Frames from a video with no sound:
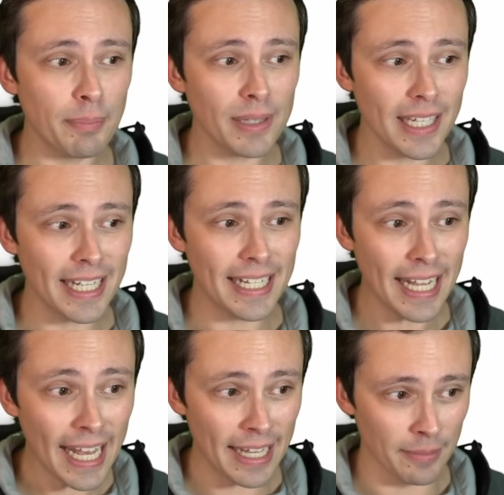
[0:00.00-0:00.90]
play
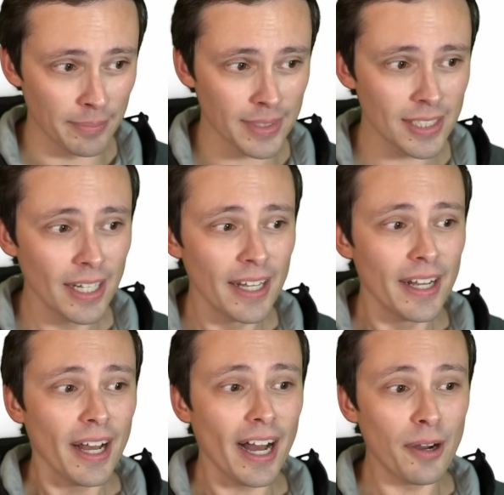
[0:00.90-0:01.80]
games.
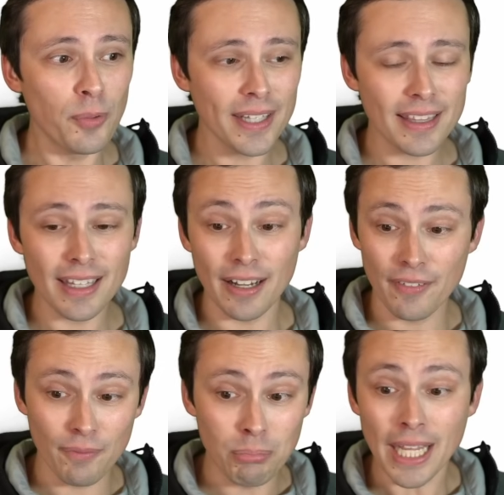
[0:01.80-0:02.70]
Uh, with
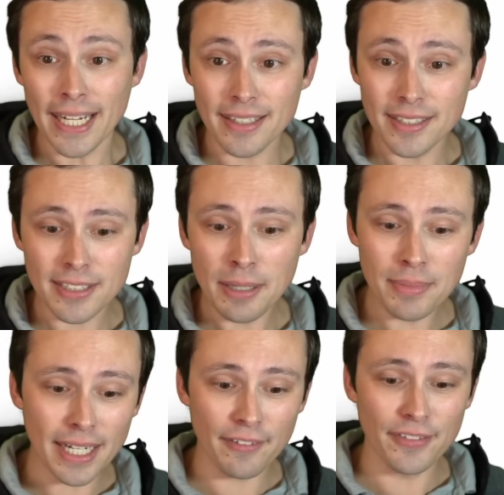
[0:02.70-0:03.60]
like the Steam
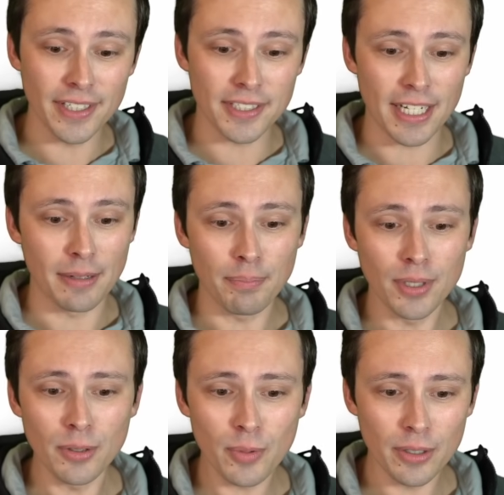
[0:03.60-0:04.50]
Deck, for
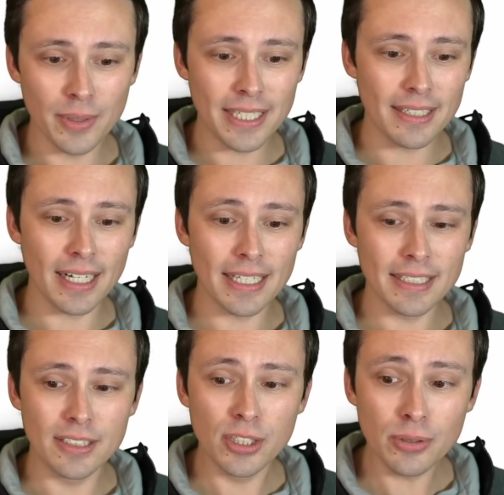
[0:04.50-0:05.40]
example, where we uh,
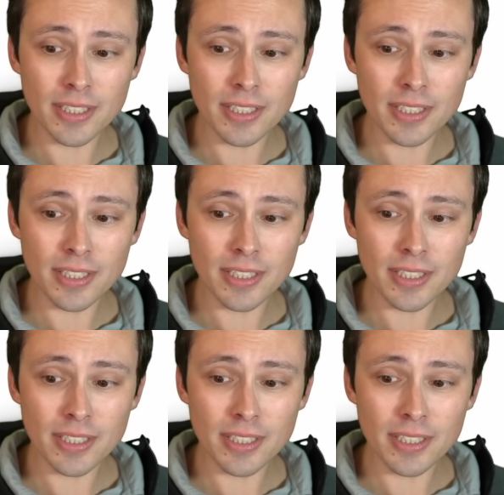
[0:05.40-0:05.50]
do